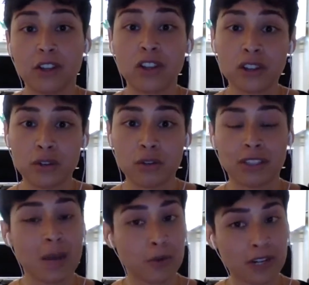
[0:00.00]
the
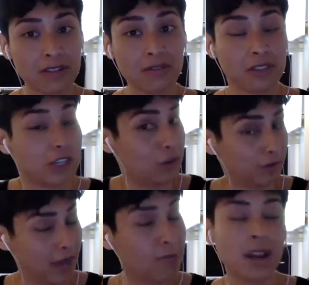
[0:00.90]
qCollaborative, the Q
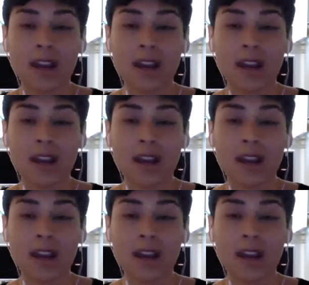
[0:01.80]
Lab,